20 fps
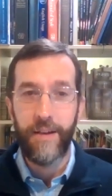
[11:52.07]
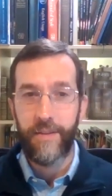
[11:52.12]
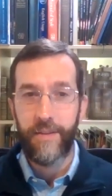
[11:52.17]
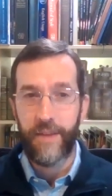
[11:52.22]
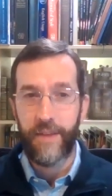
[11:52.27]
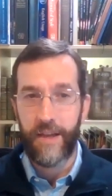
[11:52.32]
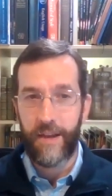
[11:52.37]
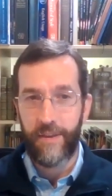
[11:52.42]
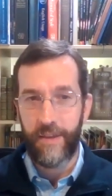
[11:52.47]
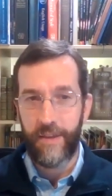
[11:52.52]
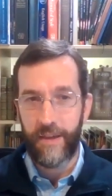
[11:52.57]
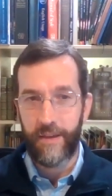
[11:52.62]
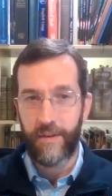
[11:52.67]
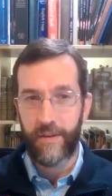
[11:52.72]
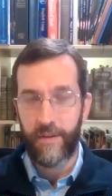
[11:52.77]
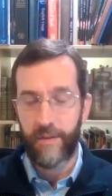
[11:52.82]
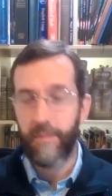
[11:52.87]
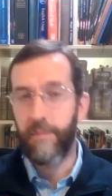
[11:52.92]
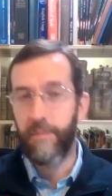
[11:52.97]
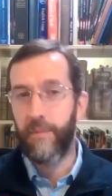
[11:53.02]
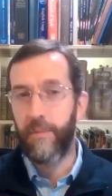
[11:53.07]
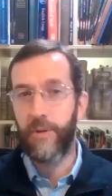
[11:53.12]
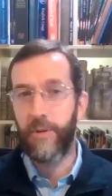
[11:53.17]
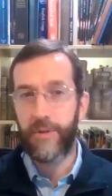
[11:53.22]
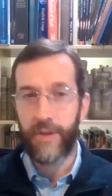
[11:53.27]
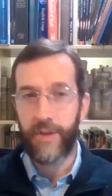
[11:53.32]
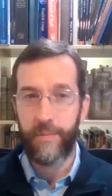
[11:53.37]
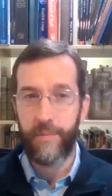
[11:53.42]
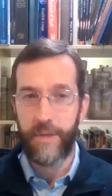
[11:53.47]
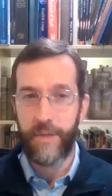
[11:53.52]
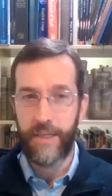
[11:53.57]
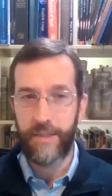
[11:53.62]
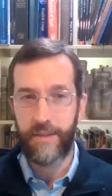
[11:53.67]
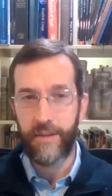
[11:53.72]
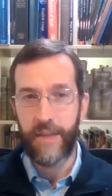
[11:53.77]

that I think most companies,